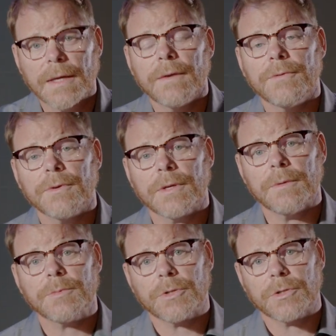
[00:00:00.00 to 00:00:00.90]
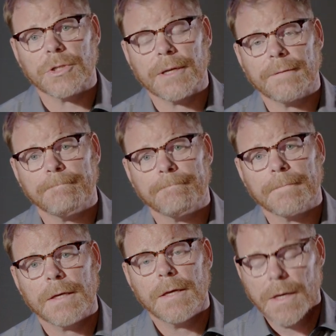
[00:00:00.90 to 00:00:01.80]
if you keep searching.
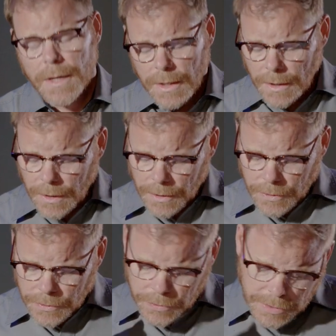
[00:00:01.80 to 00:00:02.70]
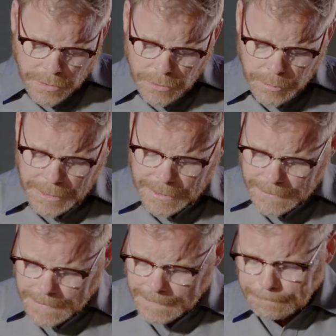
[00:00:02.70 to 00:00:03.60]
So cell group
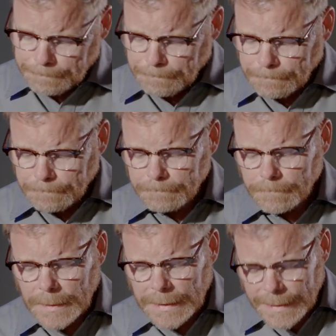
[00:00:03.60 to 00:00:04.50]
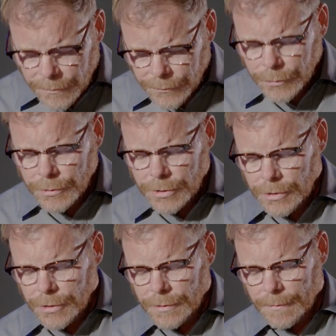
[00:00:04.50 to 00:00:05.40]
leaders,
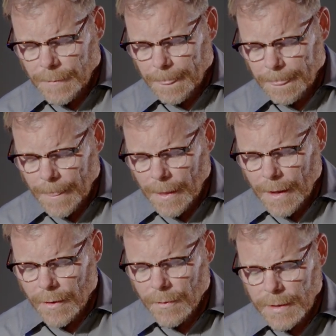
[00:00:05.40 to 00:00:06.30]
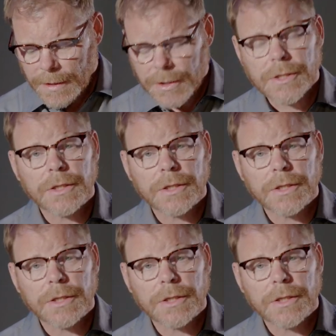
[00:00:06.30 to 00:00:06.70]
influencers, I want to just